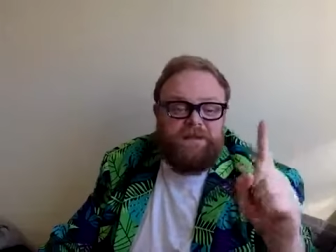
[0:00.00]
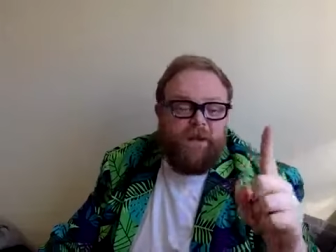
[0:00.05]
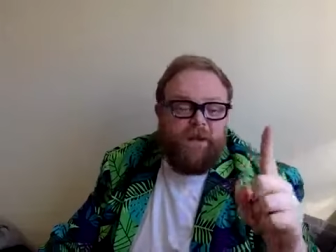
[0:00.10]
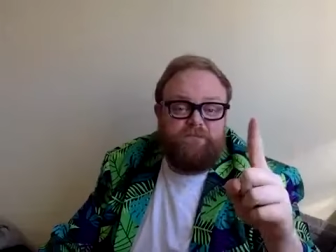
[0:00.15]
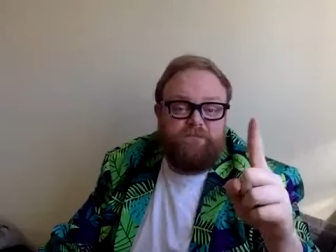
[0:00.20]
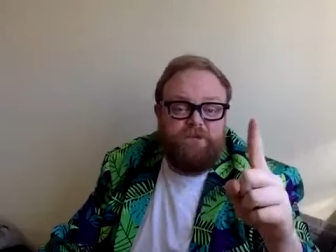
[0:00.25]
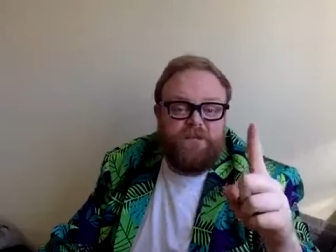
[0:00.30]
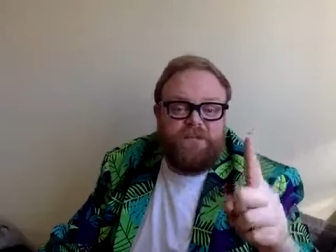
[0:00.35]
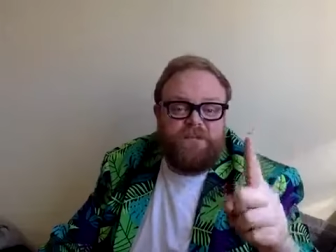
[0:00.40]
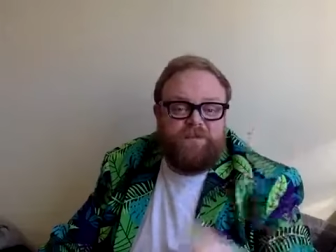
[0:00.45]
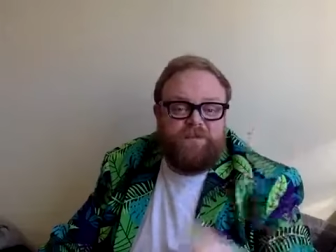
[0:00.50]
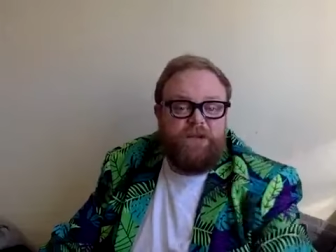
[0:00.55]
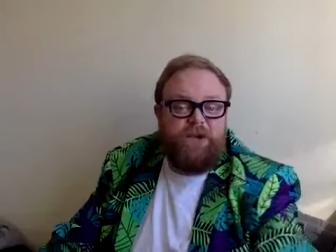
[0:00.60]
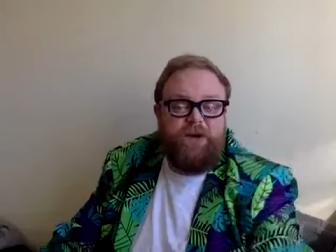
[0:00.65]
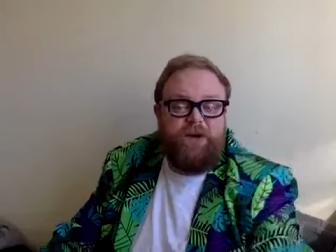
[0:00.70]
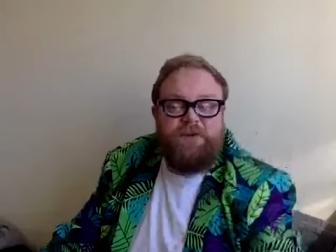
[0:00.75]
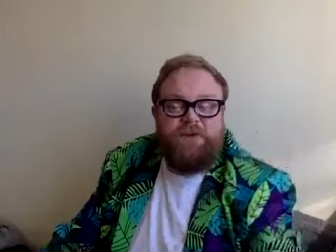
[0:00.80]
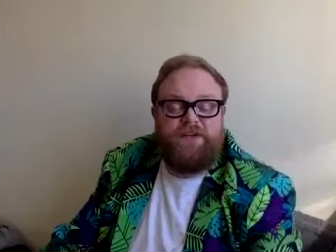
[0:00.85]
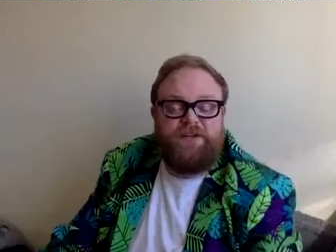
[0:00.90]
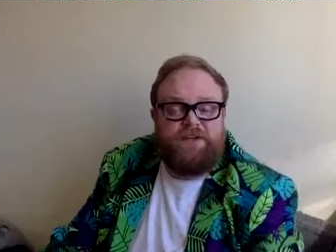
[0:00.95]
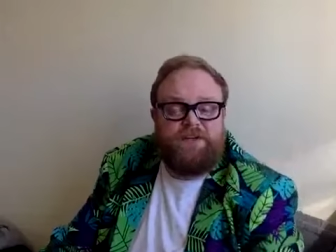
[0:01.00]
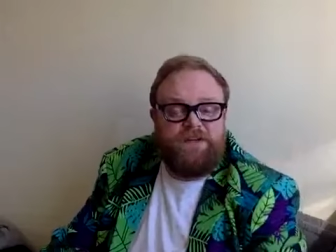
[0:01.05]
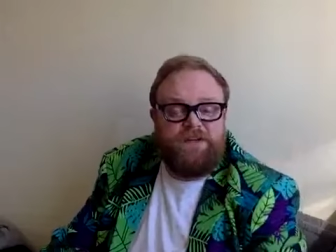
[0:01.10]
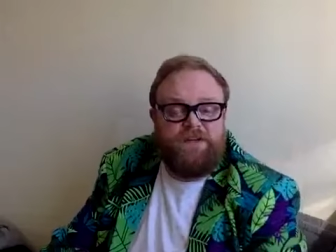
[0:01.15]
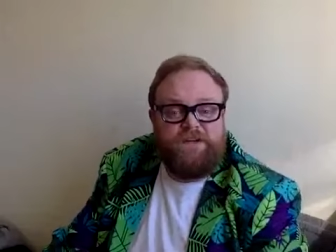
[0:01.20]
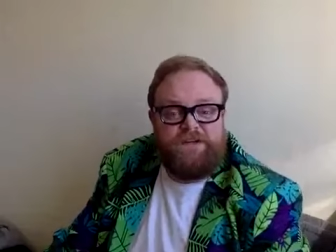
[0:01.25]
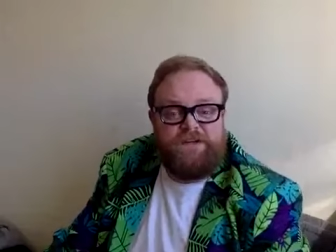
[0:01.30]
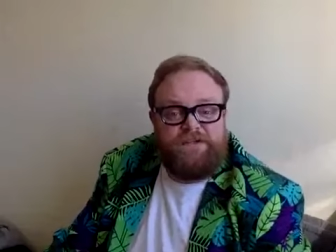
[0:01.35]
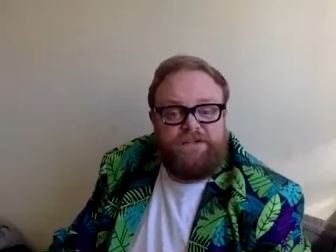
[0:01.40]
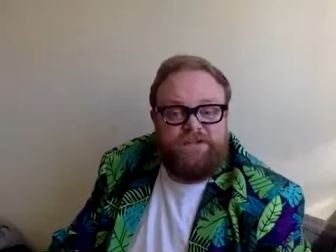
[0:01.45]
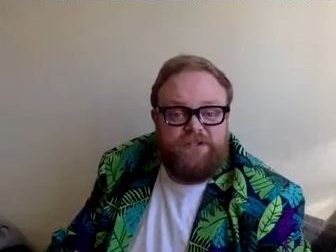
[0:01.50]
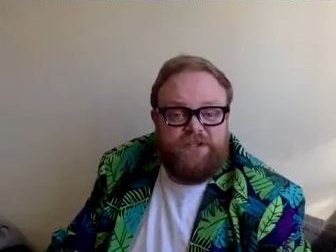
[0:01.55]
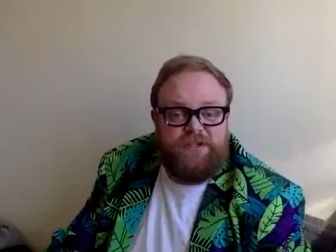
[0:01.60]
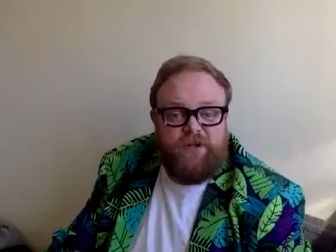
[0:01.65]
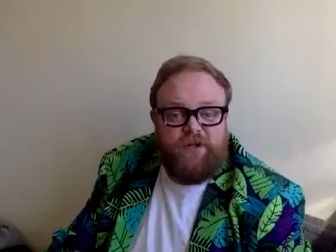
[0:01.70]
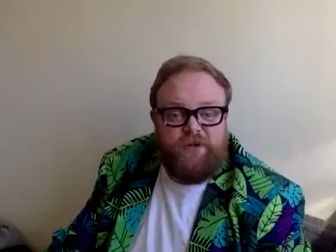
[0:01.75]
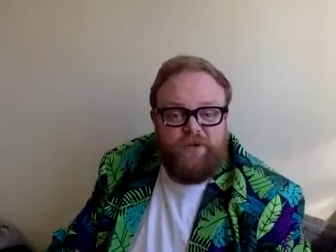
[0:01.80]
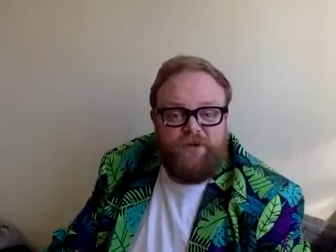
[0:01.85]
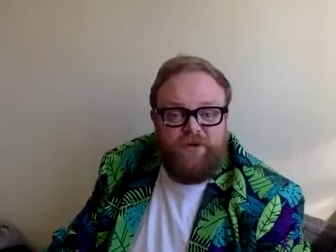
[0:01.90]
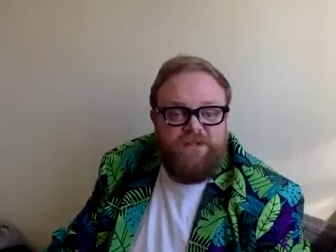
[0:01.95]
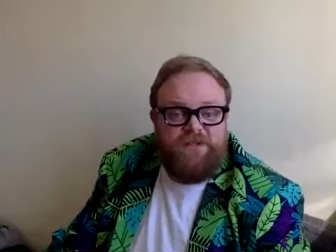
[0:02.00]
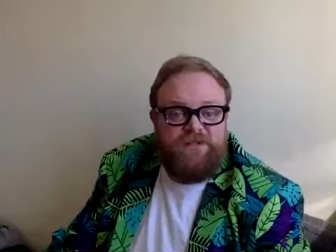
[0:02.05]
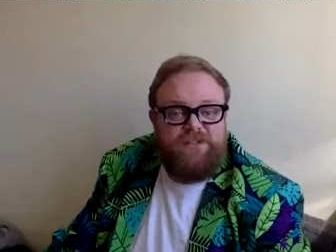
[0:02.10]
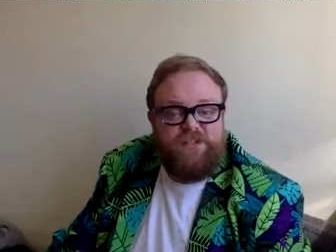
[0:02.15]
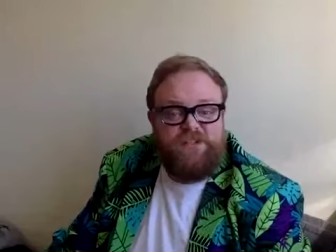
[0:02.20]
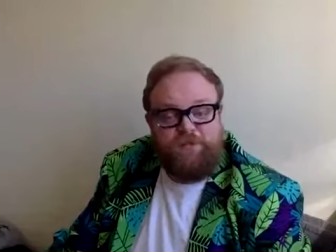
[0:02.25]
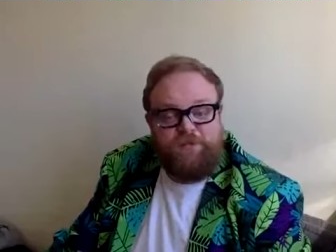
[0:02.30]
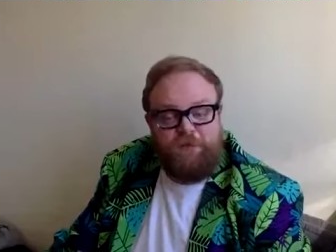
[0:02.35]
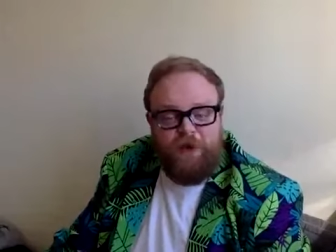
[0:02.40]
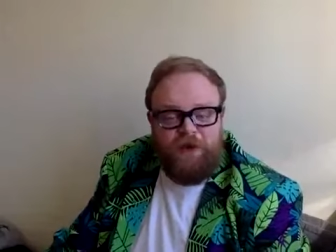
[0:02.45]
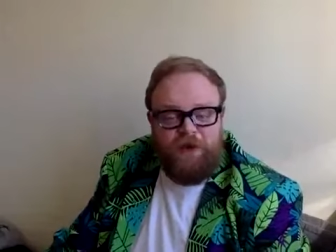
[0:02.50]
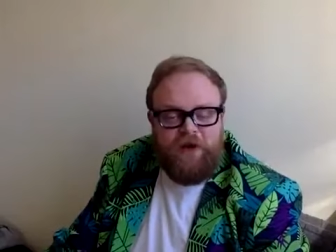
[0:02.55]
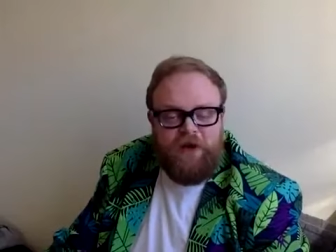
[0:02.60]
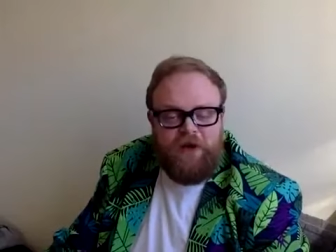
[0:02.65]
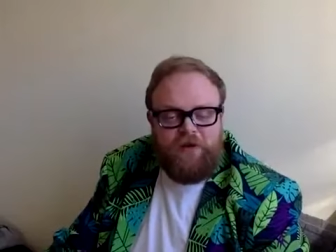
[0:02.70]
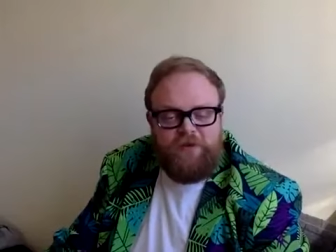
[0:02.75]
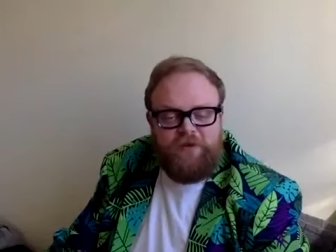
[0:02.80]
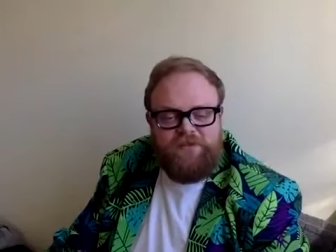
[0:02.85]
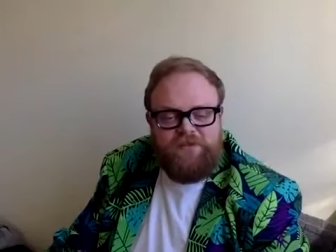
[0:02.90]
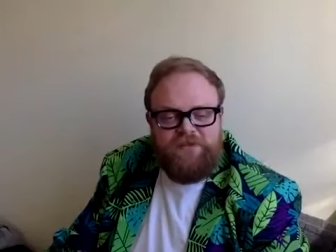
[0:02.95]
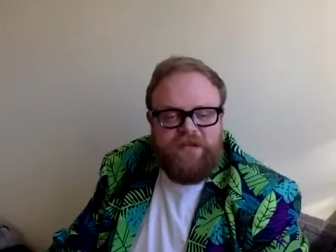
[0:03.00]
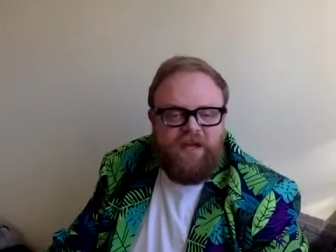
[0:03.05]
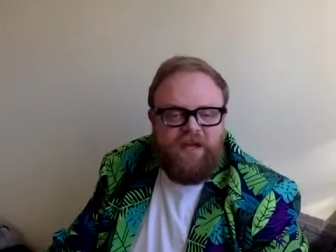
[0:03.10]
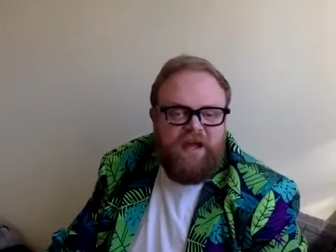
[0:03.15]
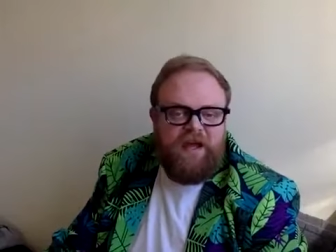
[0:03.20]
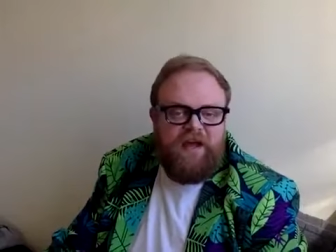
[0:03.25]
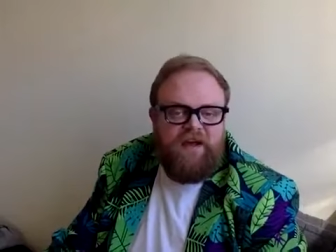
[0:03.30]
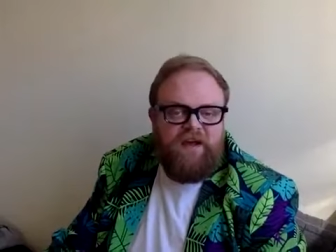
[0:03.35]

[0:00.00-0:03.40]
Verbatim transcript: that brings me on to tomorrow's